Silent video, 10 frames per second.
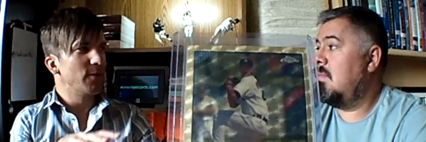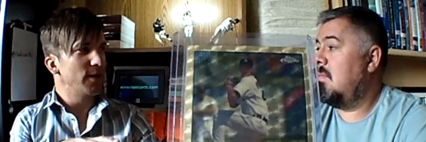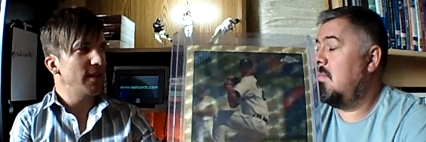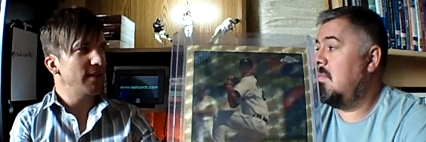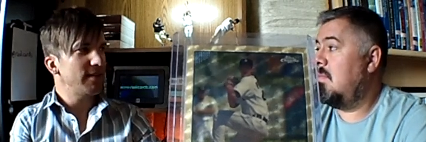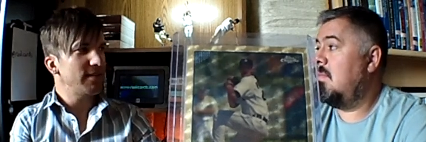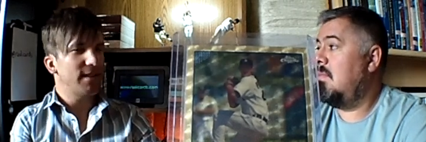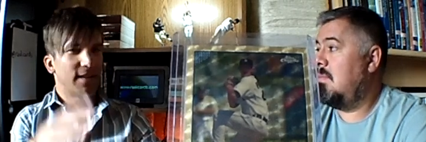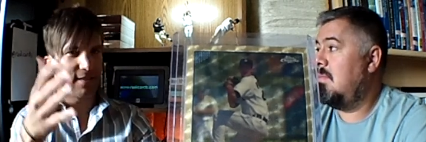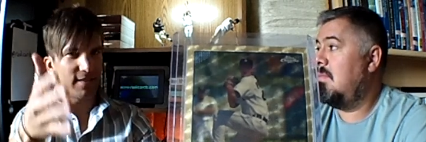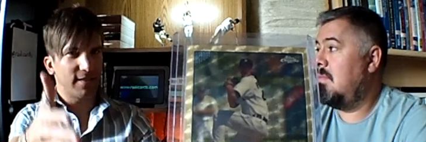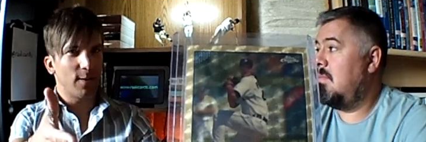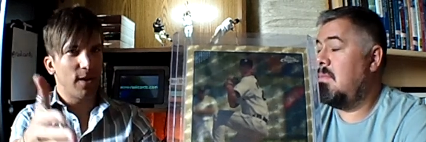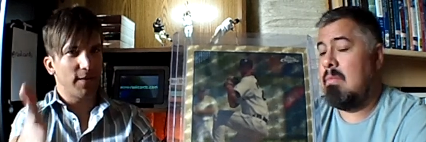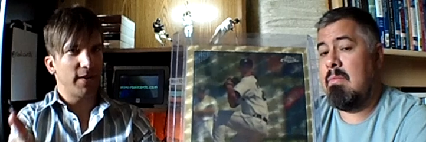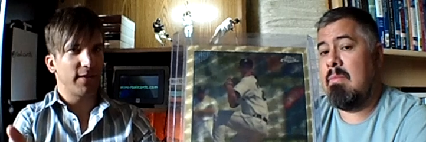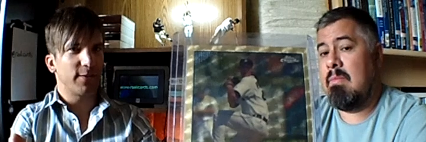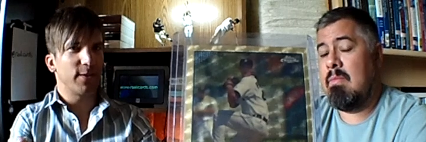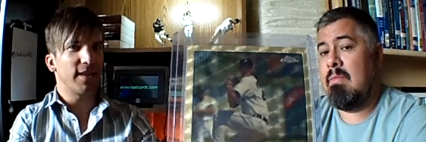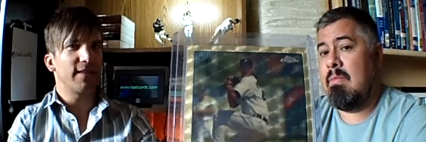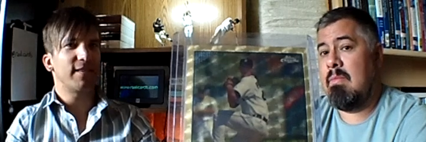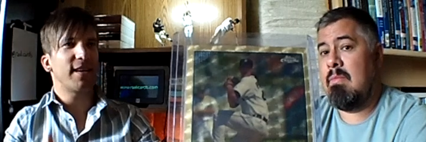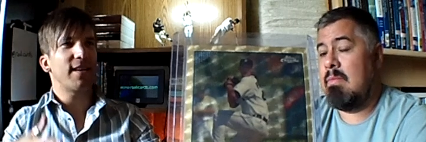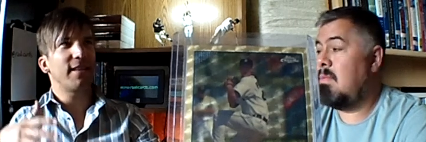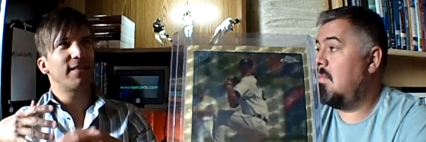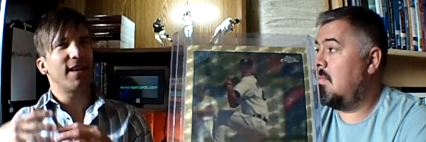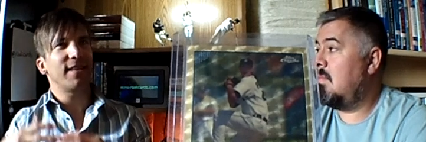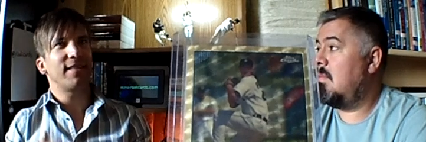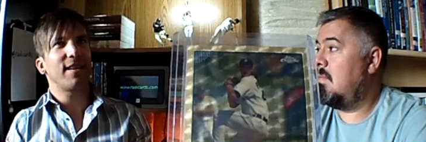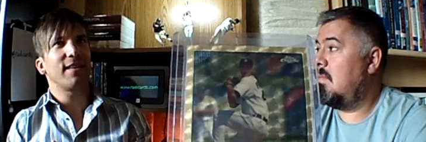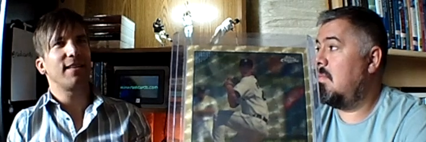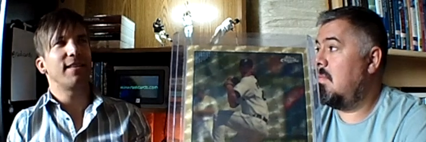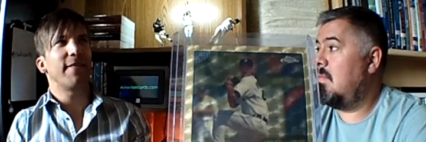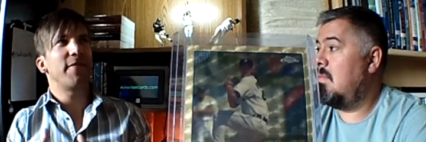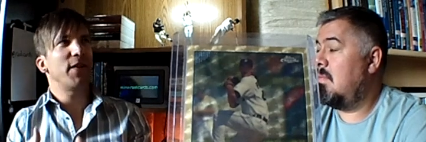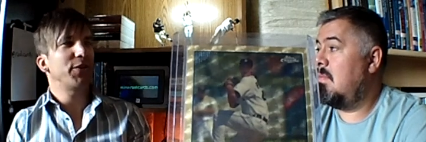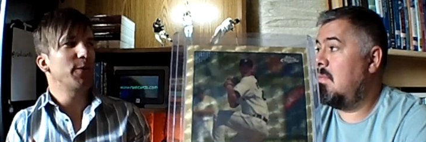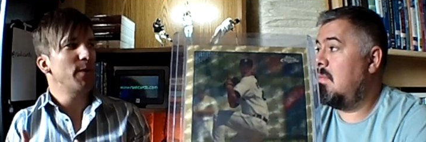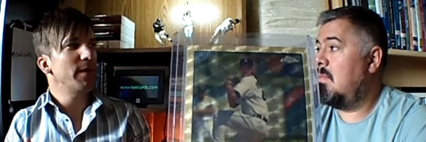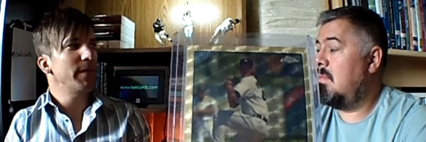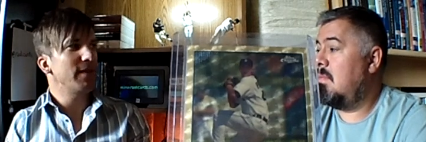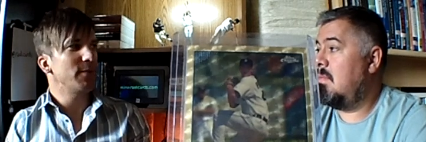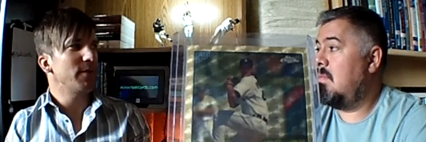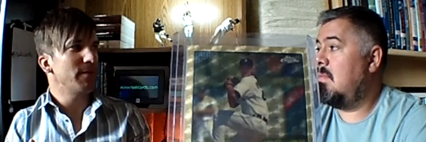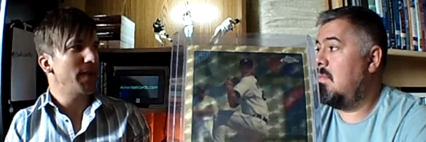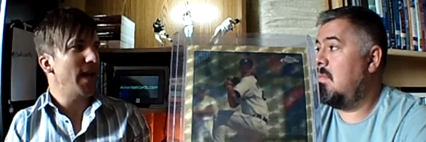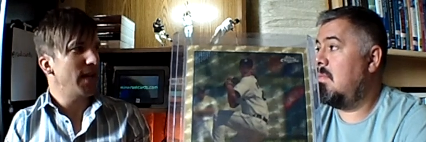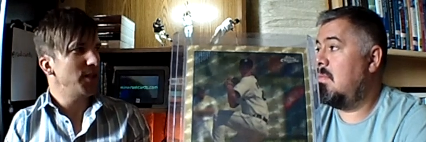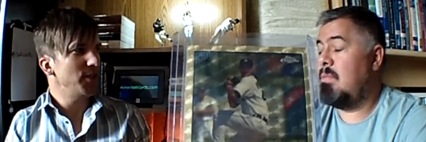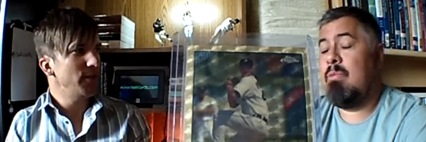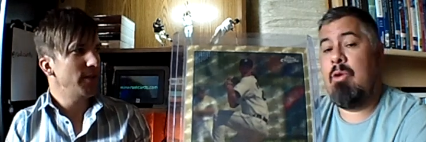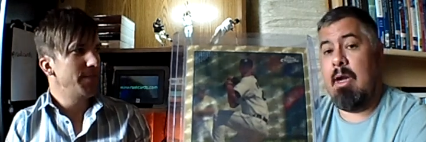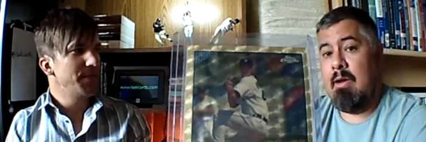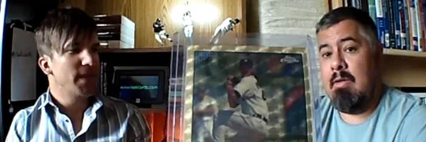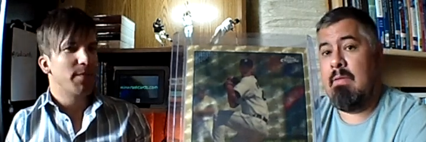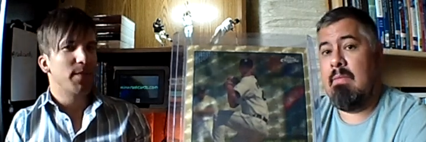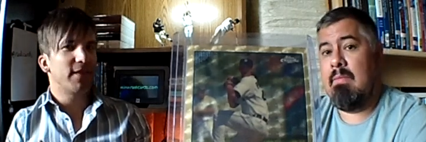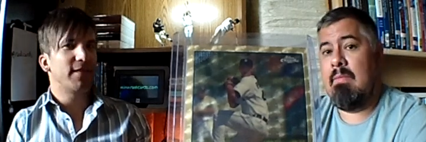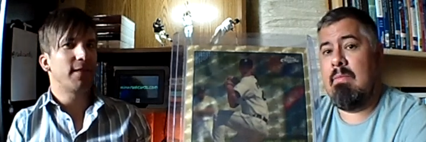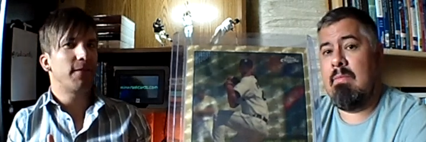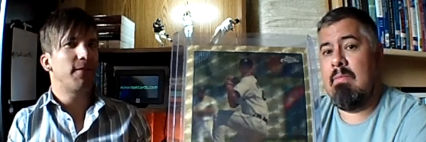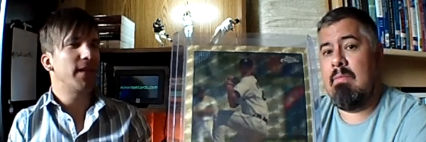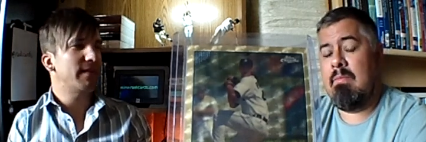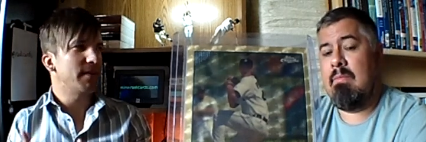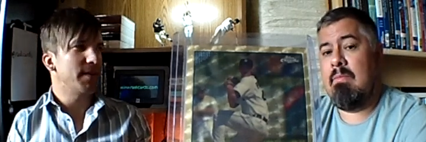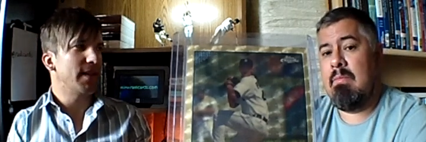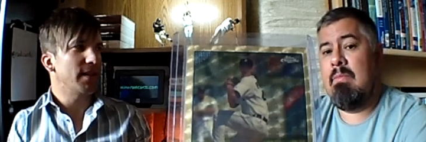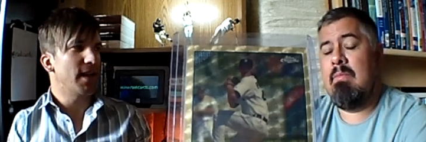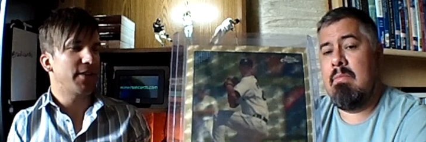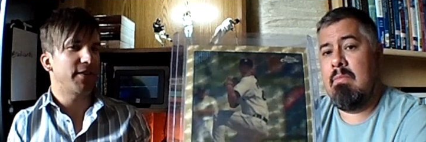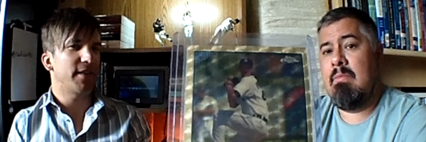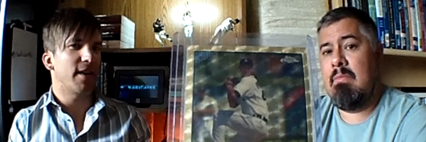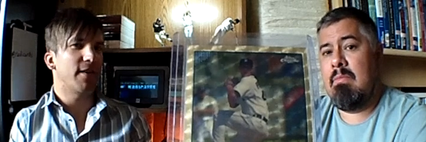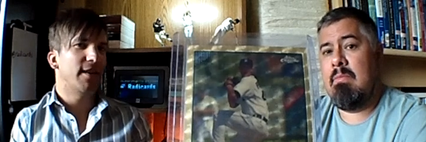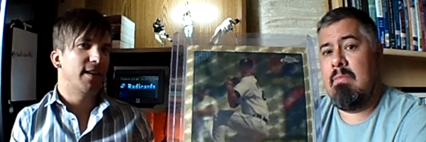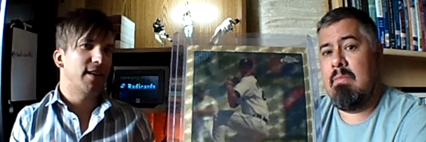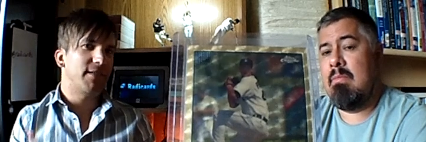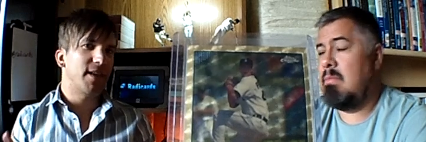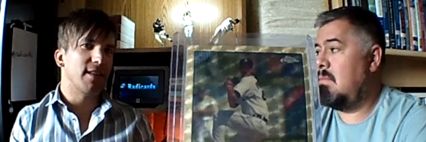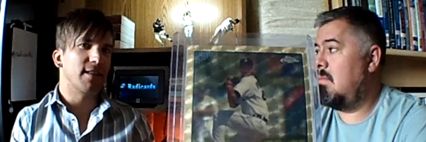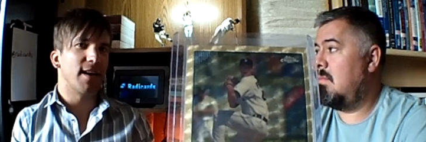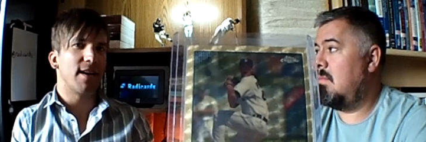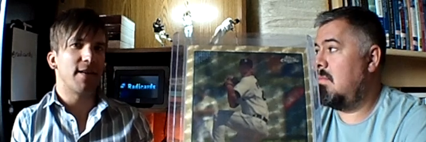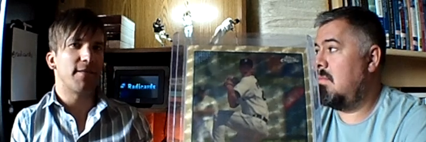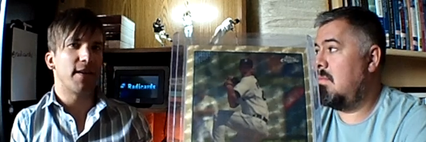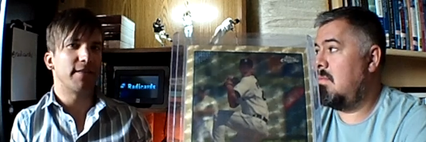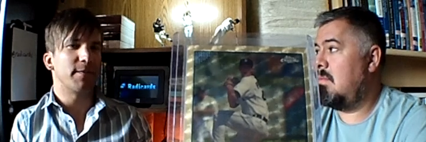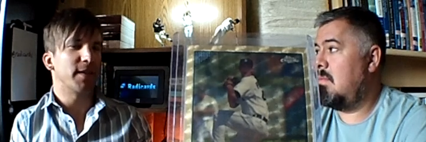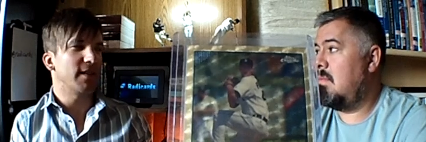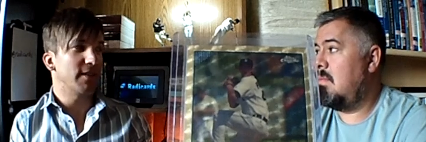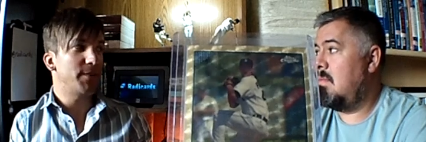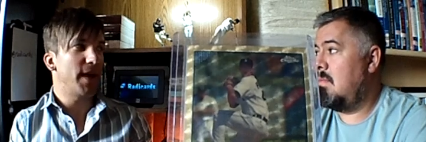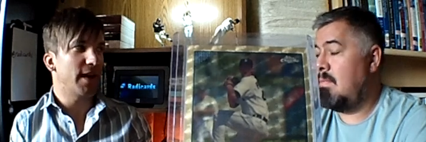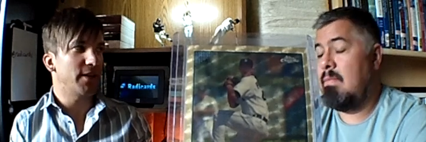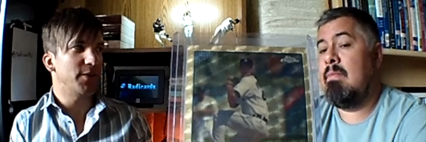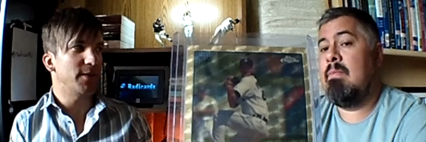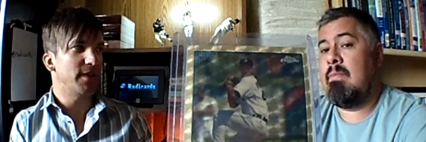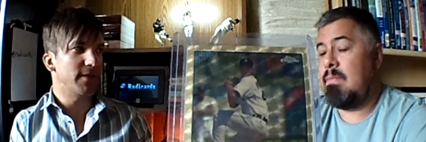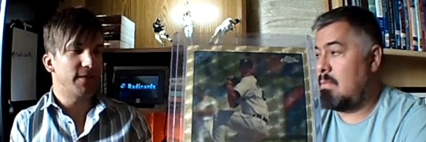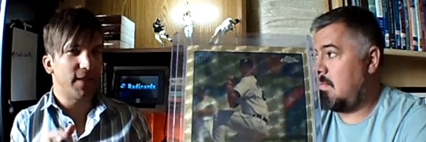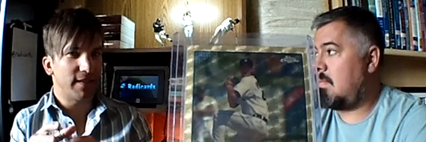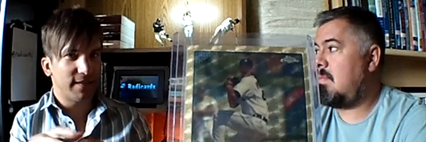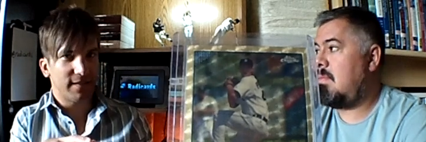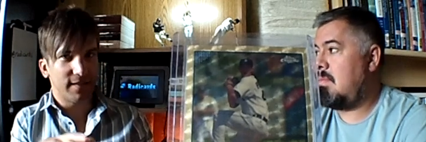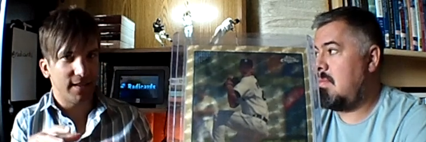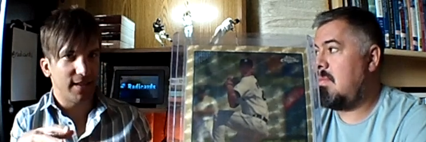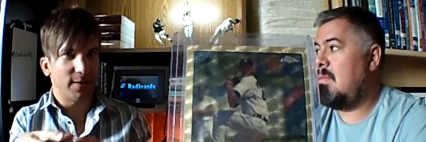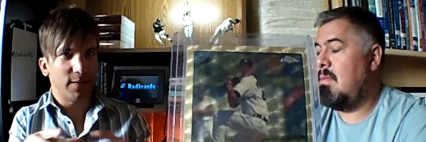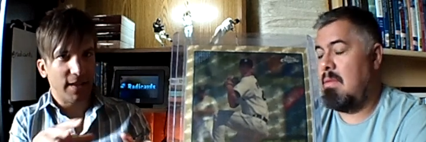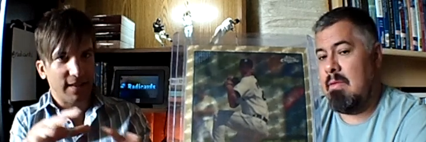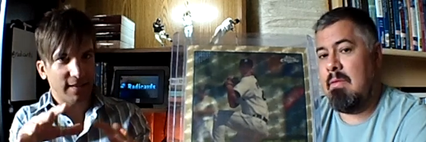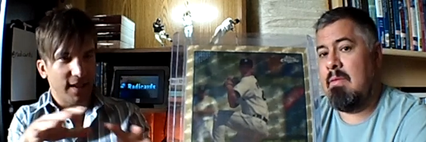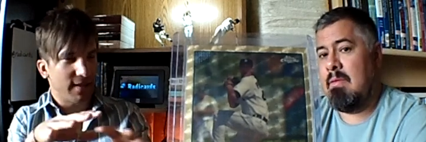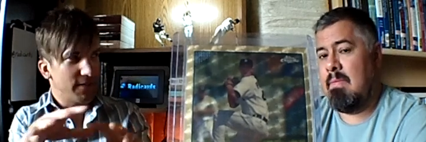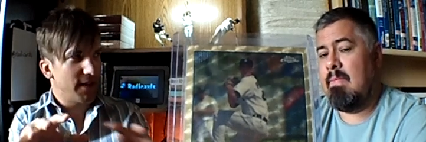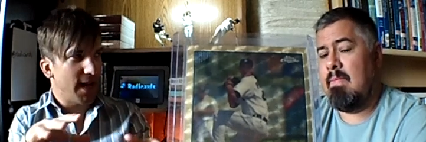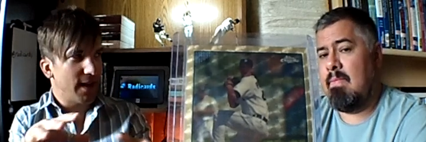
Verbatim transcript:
Speaker 1: rookies, because this qualifies as a rookie. It's not technically an official one because it wasn't pack issued, right? But it still fits in my collection now. if down the line I find something that is pack issued that fits, you know, in this kind of